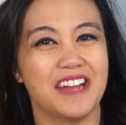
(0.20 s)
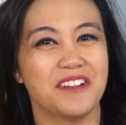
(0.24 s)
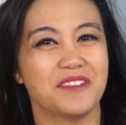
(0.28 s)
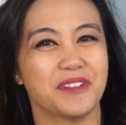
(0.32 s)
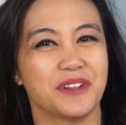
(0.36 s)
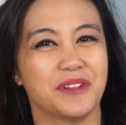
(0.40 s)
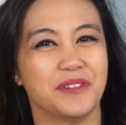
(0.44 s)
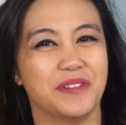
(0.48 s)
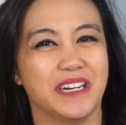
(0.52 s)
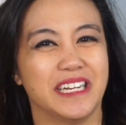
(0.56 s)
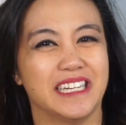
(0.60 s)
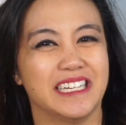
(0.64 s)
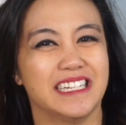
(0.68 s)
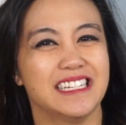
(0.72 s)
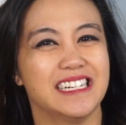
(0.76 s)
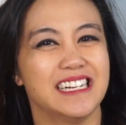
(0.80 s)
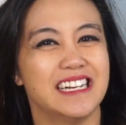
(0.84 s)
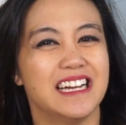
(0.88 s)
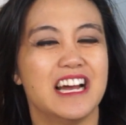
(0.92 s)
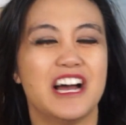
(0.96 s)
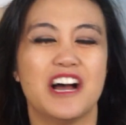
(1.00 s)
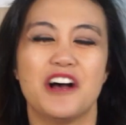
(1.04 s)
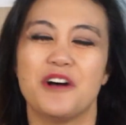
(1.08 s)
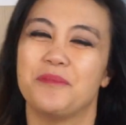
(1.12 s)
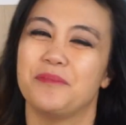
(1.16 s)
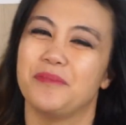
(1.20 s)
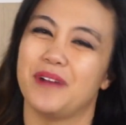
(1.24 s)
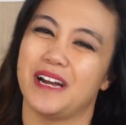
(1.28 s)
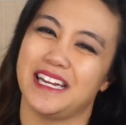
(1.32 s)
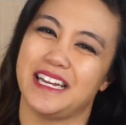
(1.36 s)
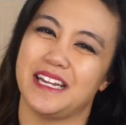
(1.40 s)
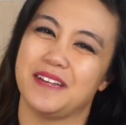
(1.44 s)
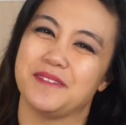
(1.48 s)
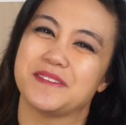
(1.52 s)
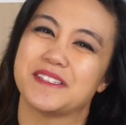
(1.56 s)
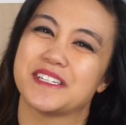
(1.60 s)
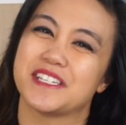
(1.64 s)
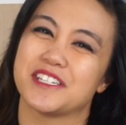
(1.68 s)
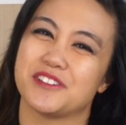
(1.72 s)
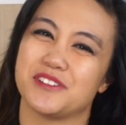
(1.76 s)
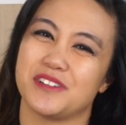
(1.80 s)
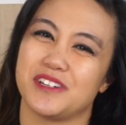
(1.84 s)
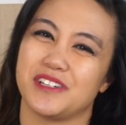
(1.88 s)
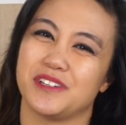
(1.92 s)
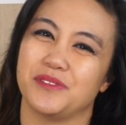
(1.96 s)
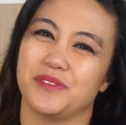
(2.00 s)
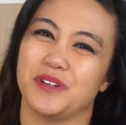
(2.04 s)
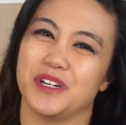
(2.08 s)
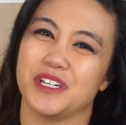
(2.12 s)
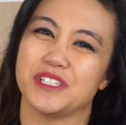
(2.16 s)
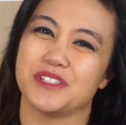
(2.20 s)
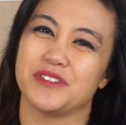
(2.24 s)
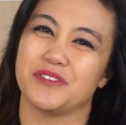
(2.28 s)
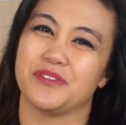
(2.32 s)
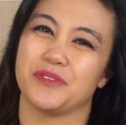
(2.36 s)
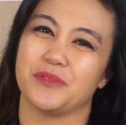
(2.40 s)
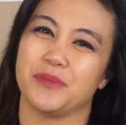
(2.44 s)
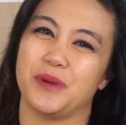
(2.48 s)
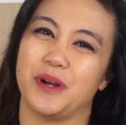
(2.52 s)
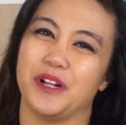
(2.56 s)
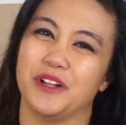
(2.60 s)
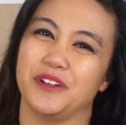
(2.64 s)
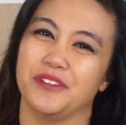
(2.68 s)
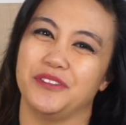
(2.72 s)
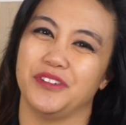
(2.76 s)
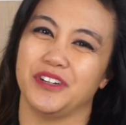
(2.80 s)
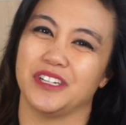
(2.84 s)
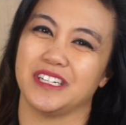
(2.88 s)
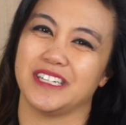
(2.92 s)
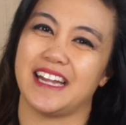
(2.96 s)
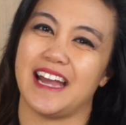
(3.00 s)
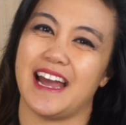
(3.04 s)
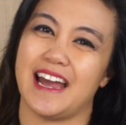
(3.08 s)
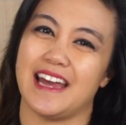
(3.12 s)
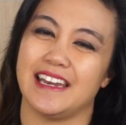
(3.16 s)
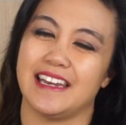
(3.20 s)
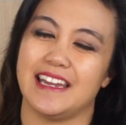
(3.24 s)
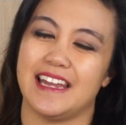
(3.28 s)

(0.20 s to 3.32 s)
everyone, my name is Katrina Walser from Oliphant Cat